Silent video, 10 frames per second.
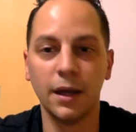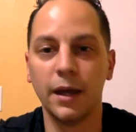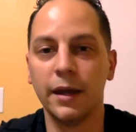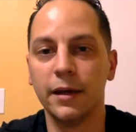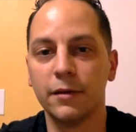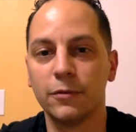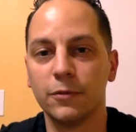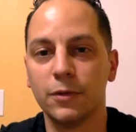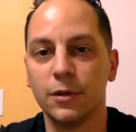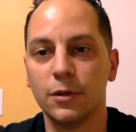
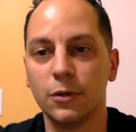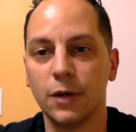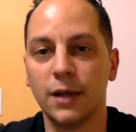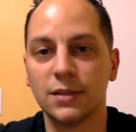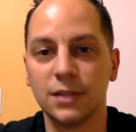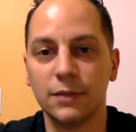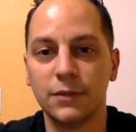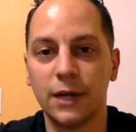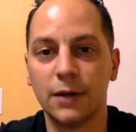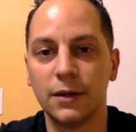If you guys live
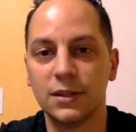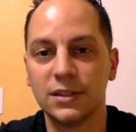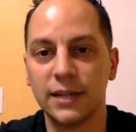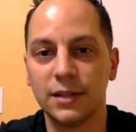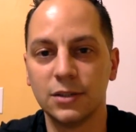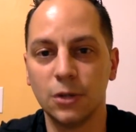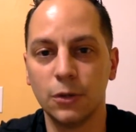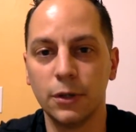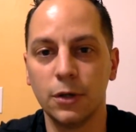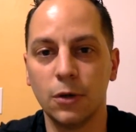down in the San
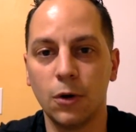Antonio,